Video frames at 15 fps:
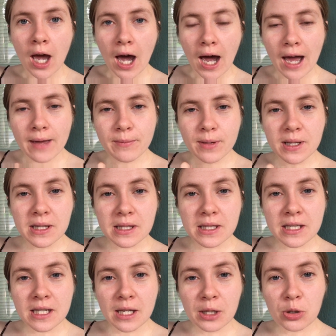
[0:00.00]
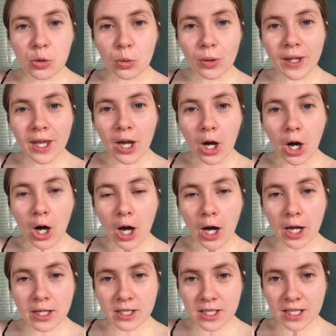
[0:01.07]
I'm continually
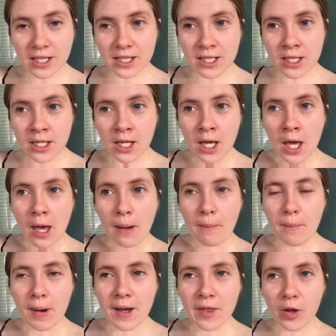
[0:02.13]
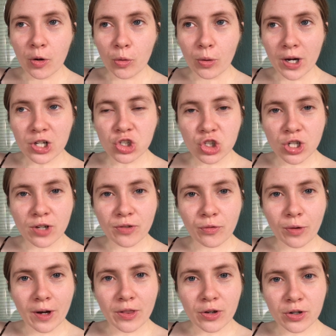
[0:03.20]
haunted by the question of
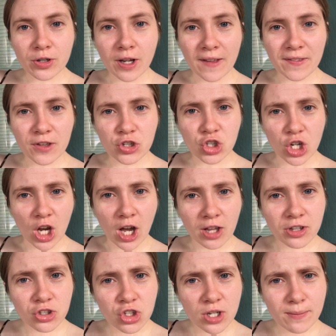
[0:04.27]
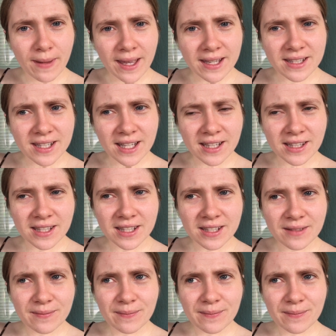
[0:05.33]
whether or not the geology makes sense.